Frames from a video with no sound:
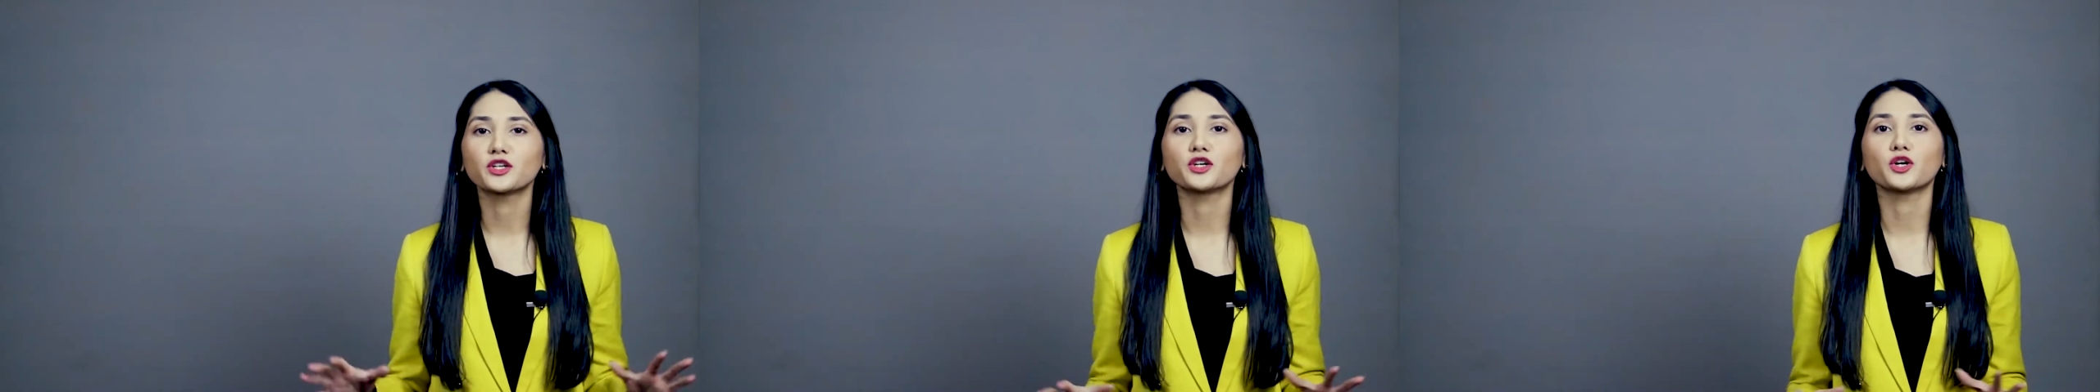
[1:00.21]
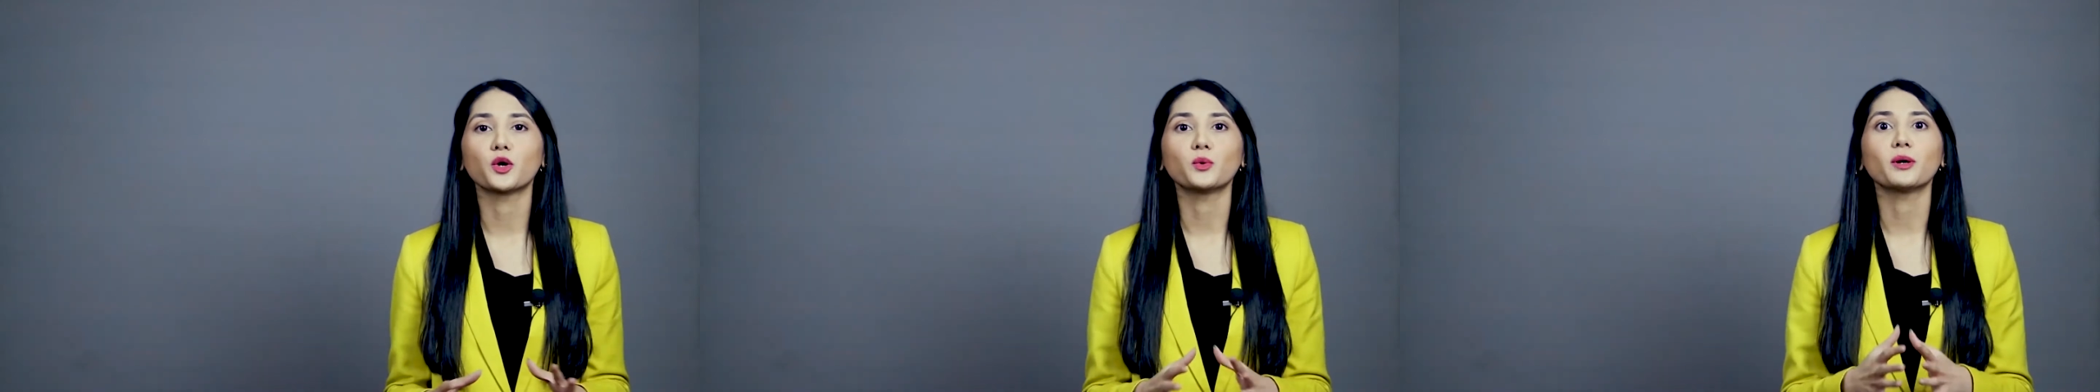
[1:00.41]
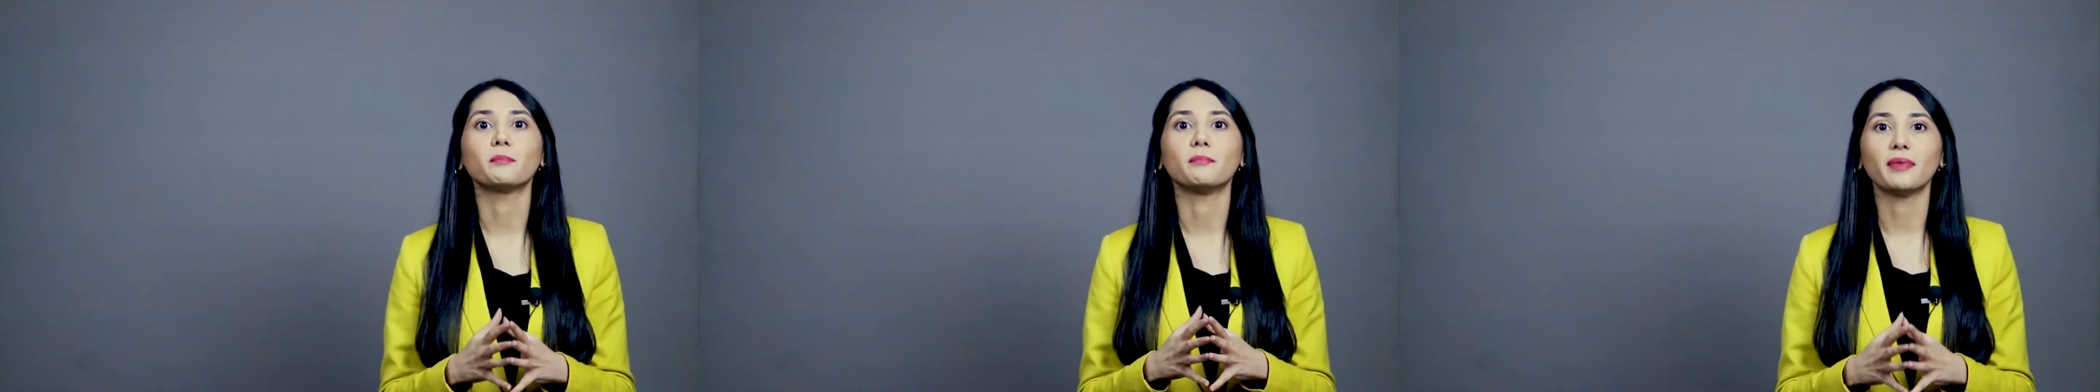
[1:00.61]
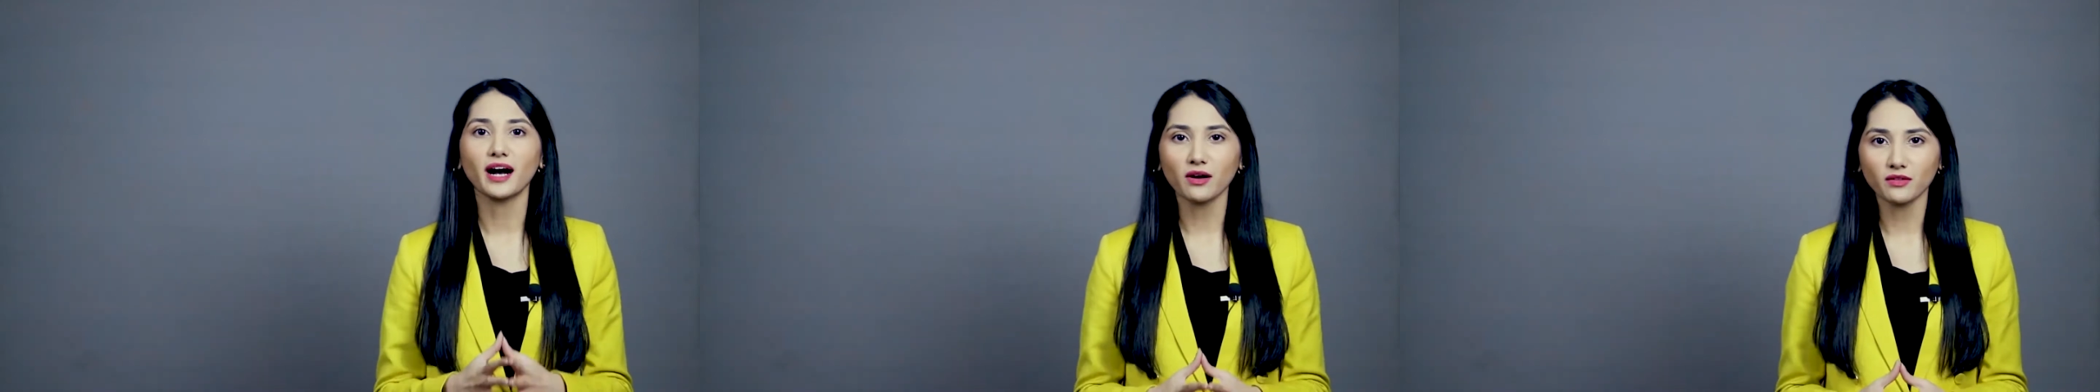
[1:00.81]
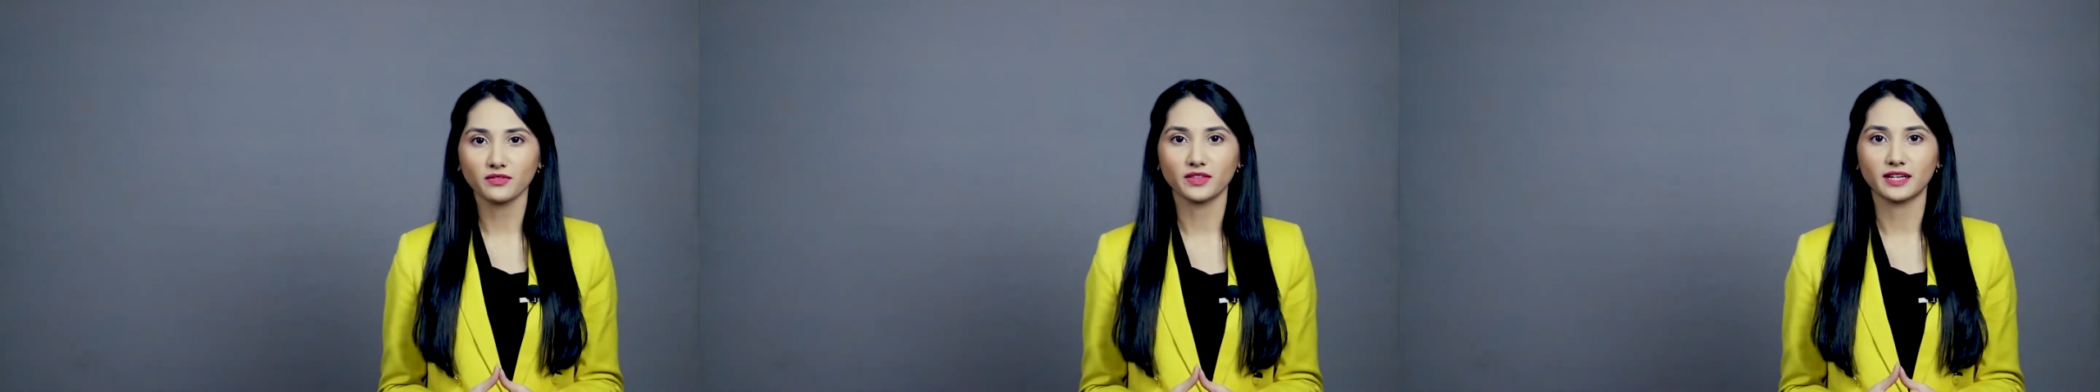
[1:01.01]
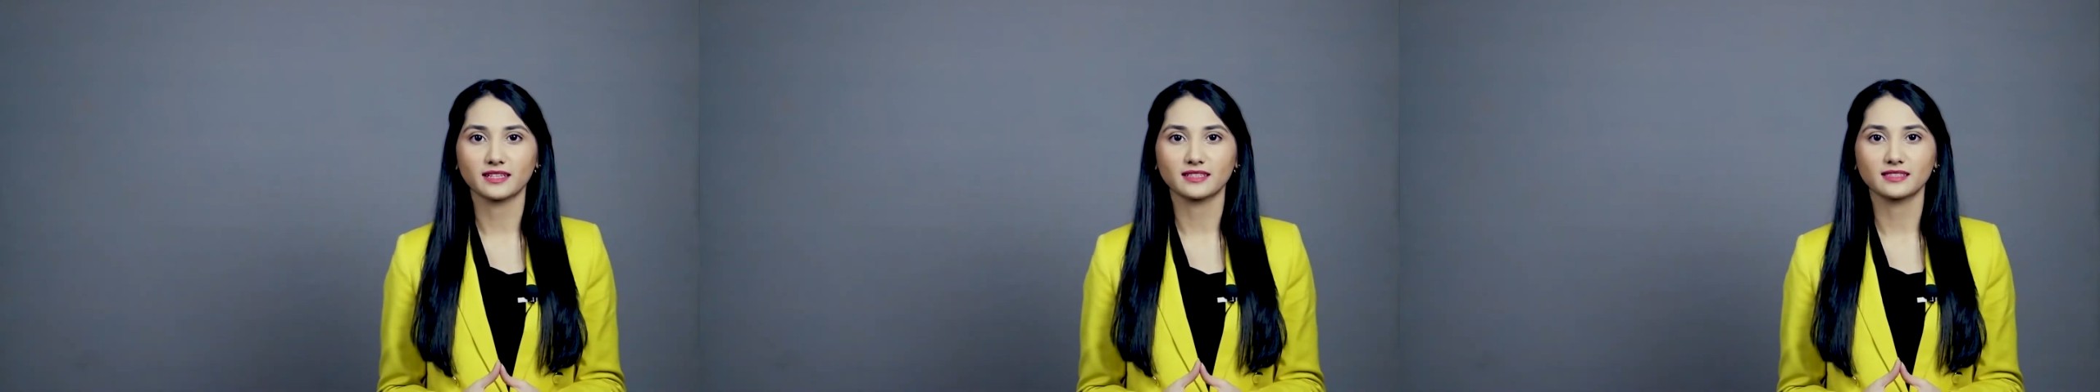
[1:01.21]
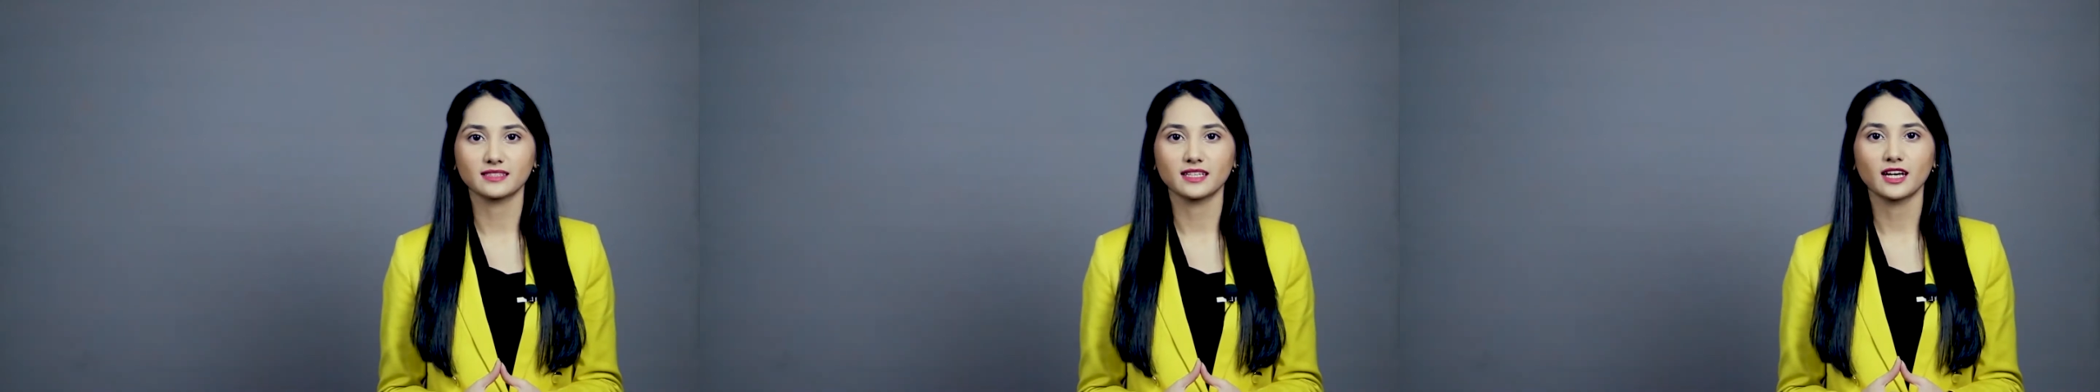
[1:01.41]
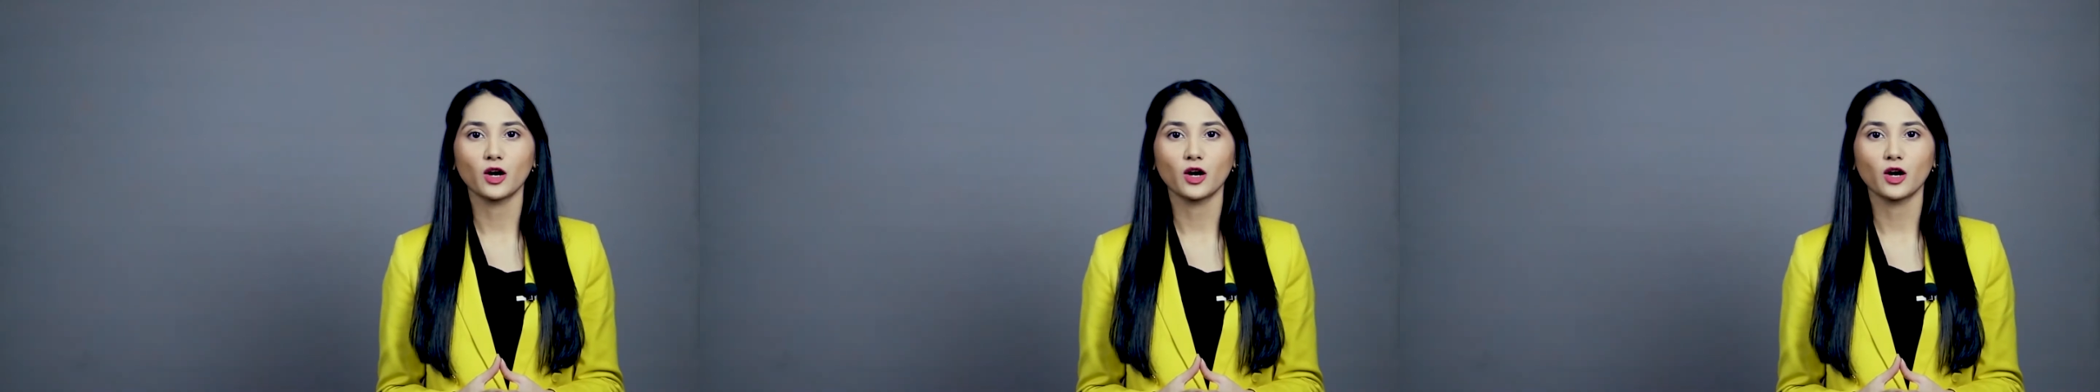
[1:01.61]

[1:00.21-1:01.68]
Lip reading: go about this?